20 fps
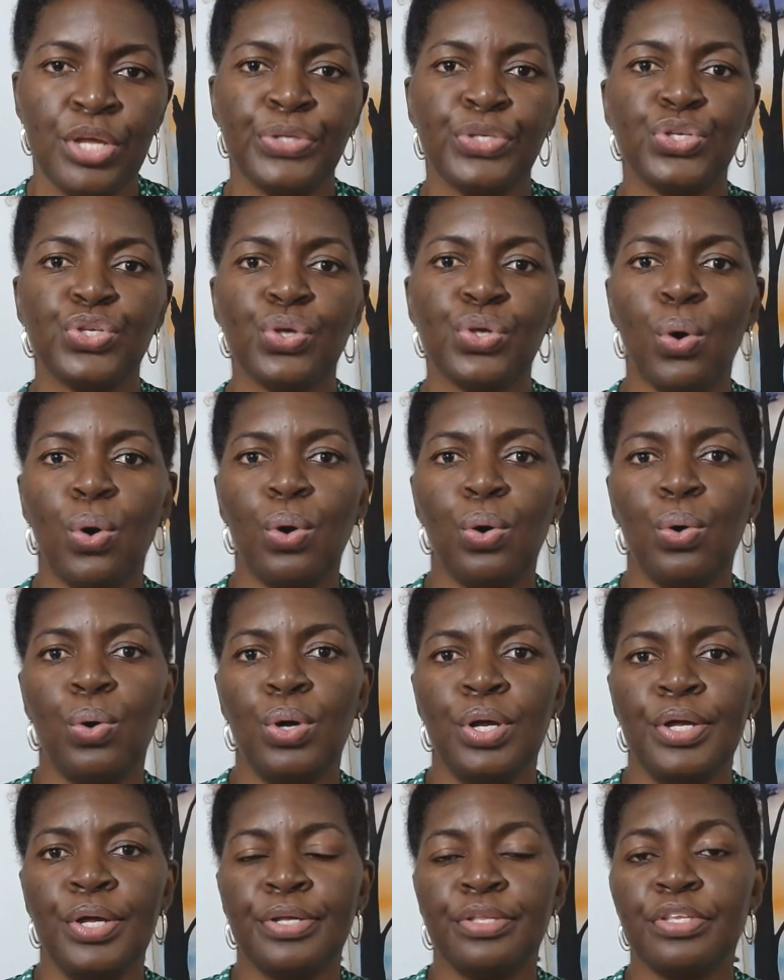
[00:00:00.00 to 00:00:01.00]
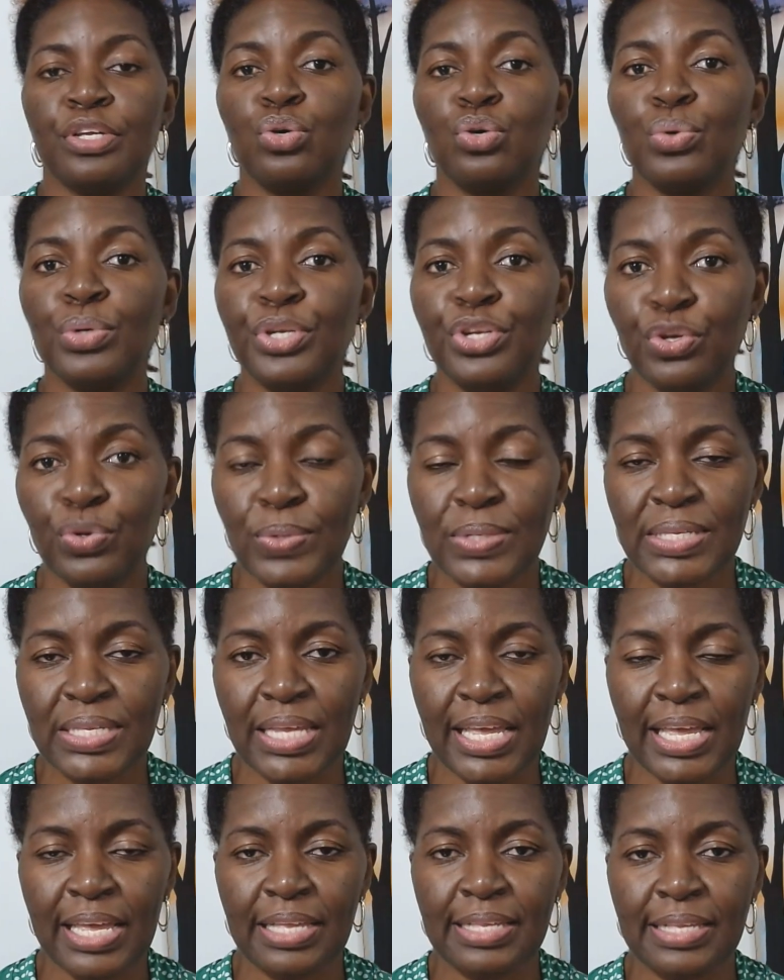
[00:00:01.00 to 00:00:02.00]
So the good news
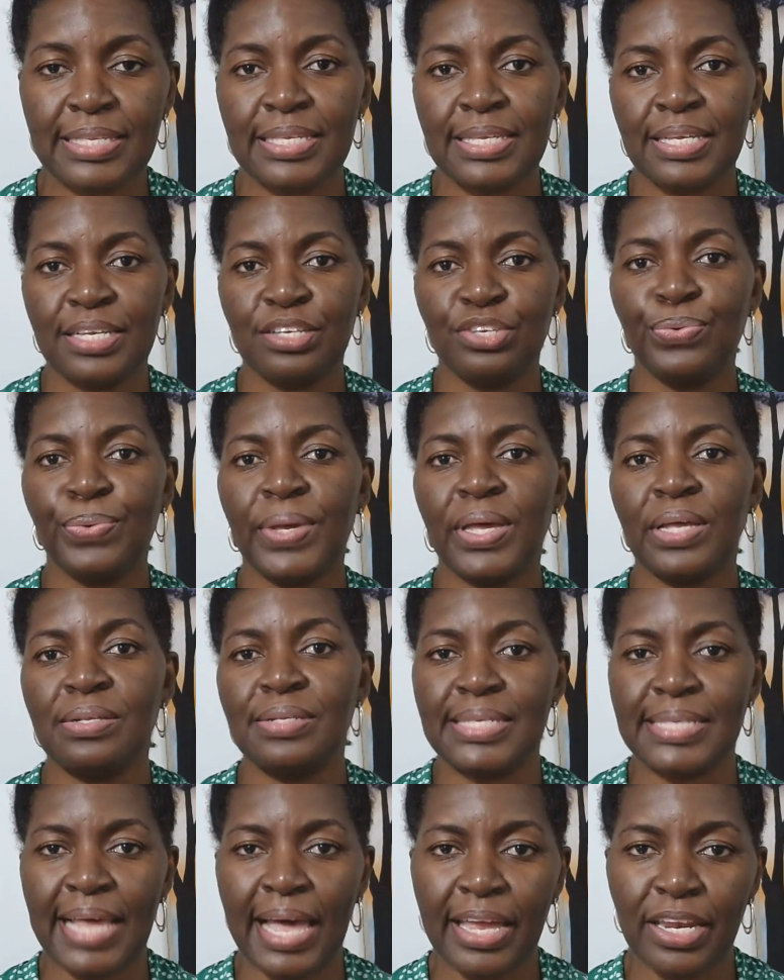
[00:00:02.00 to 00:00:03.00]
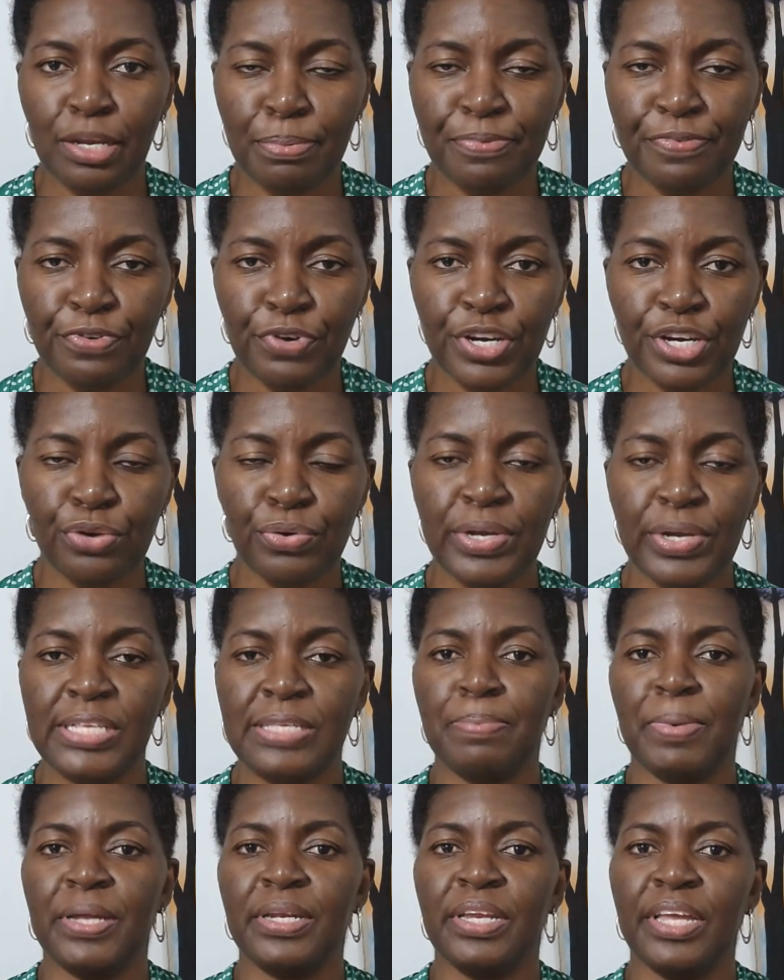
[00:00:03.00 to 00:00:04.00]
is you can sign up for
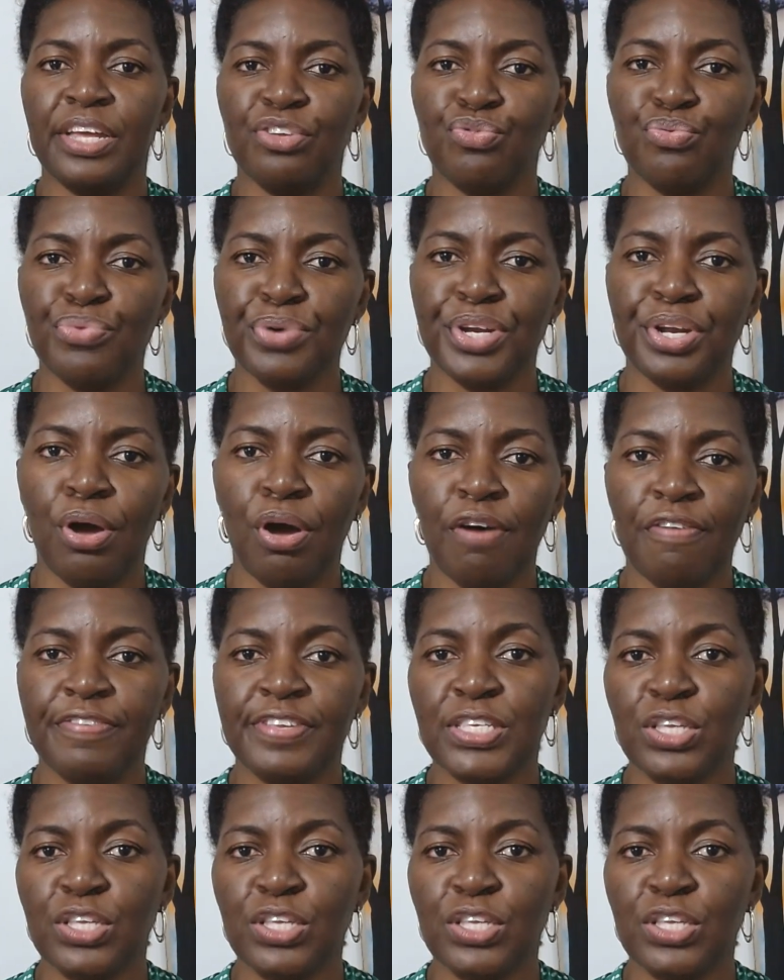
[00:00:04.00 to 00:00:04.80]
Krisp and get rid of